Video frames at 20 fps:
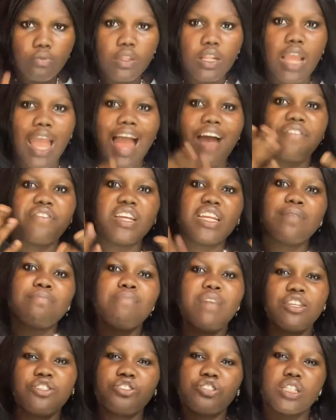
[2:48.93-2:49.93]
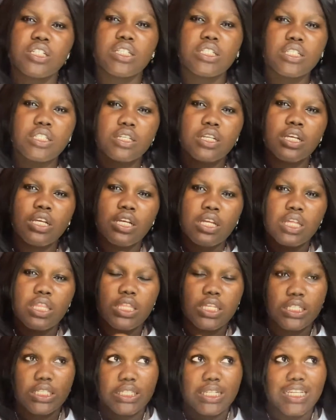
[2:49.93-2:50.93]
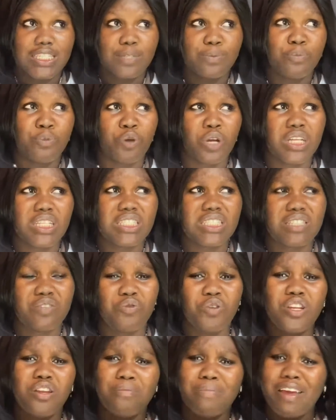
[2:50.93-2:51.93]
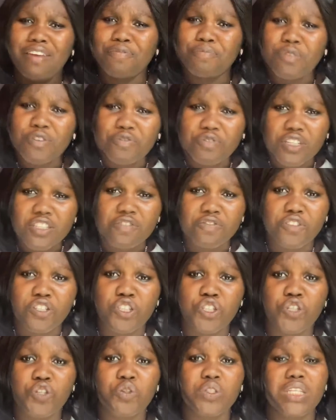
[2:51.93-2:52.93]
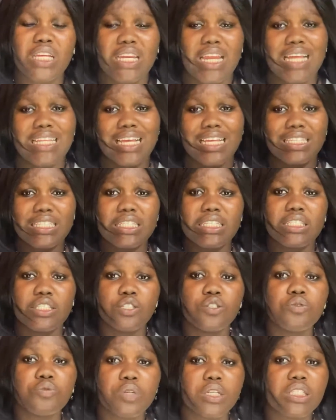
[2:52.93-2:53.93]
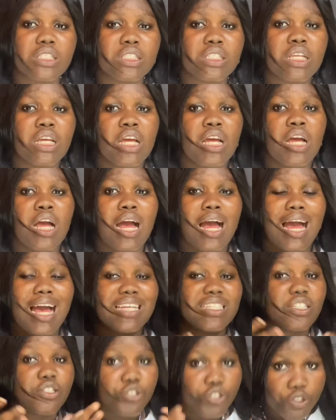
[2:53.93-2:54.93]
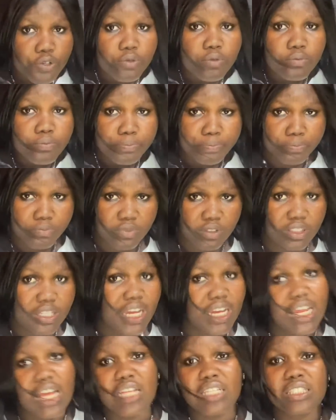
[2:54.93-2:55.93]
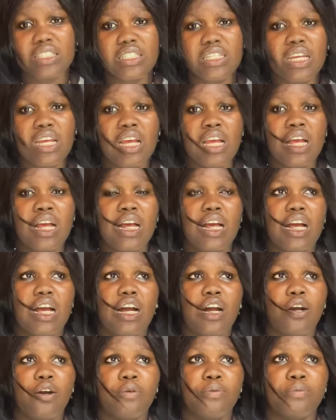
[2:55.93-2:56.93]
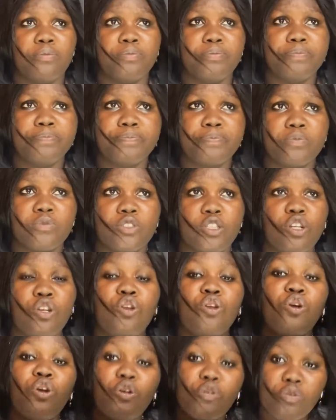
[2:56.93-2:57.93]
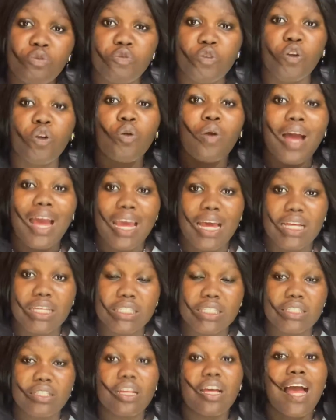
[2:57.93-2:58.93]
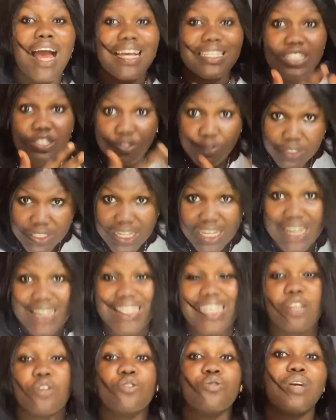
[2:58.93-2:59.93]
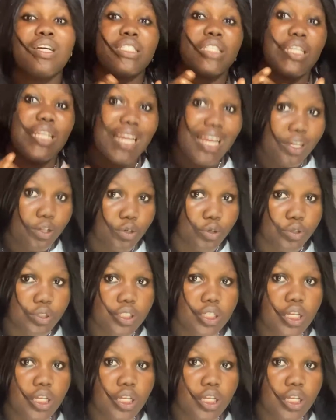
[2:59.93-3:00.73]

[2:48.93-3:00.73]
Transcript: I've already mentioned this next point in one of my previous videos, and that has to do with, as a new tenant, the law requires, as a new tenant and also as a landlord,